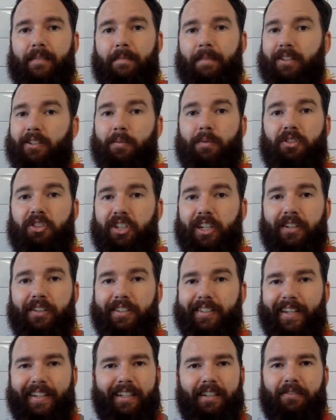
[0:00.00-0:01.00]
And someone shared
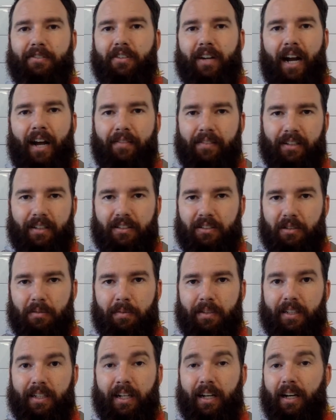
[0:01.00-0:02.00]
this idea of gravity to
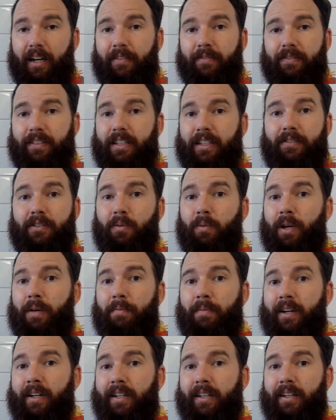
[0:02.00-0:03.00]
me, and I've given away
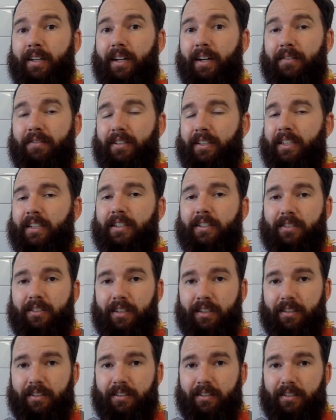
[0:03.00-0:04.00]
money every year
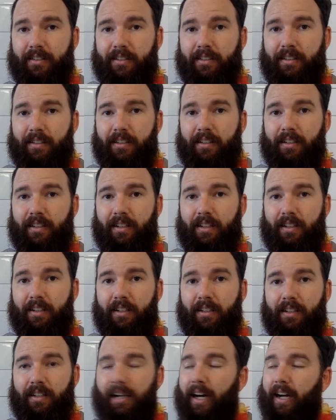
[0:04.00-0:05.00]
since.
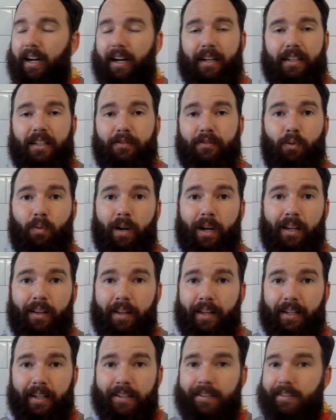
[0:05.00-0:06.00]
I give away
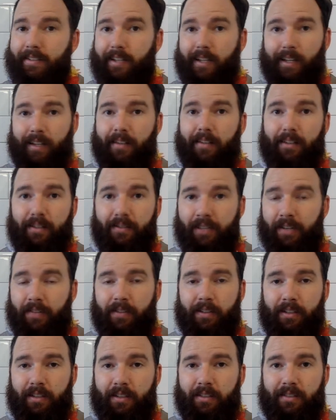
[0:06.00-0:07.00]
like a tenth of
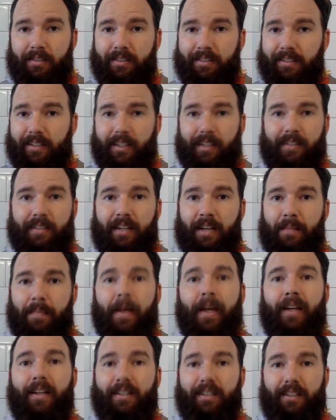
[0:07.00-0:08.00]
every cent I
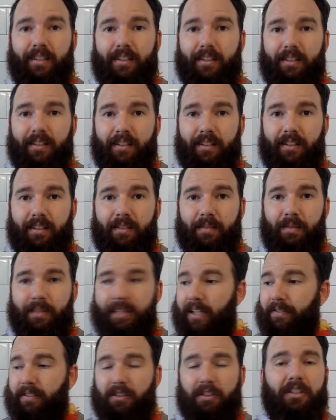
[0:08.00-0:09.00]
make
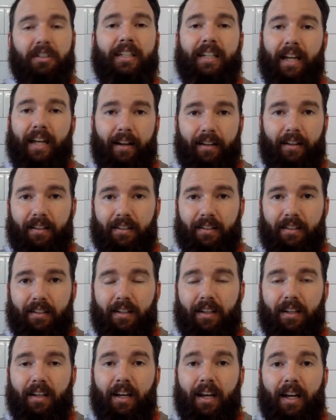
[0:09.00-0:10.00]
without even looking at
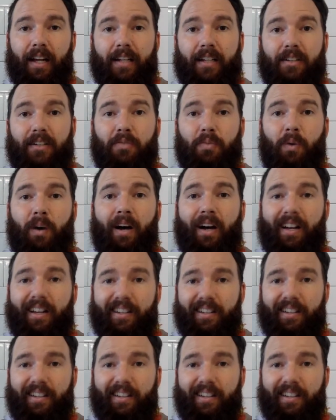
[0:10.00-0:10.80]
it. And here's why.